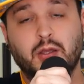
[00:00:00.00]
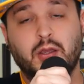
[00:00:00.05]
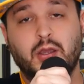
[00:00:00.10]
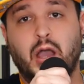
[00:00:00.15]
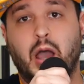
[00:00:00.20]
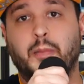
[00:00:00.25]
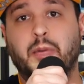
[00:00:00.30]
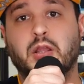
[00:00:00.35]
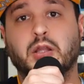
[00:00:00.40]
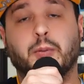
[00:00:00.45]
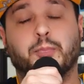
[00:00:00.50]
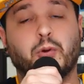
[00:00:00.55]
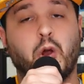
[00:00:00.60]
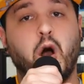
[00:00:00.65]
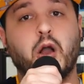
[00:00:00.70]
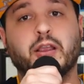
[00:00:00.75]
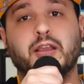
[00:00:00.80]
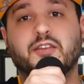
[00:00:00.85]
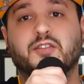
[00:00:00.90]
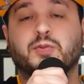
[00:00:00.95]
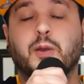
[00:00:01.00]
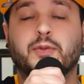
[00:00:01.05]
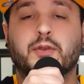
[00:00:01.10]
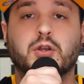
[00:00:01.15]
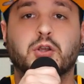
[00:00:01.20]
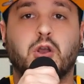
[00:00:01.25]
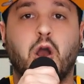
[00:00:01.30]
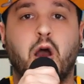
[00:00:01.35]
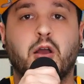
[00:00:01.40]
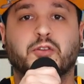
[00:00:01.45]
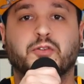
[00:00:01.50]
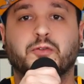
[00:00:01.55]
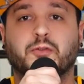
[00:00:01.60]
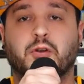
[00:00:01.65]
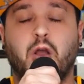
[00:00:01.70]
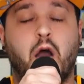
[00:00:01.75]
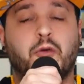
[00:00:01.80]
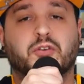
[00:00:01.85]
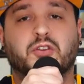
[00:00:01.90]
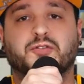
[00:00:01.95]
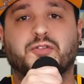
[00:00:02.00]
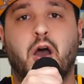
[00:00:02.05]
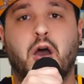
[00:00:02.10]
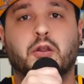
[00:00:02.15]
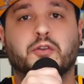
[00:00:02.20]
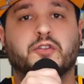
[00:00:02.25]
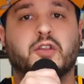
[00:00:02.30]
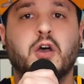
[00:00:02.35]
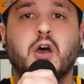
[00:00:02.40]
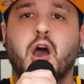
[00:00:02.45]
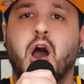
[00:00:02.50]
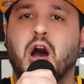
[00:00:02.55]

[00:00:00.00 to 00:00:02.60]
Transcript: I mean, LeBron getting swept in the conference finals.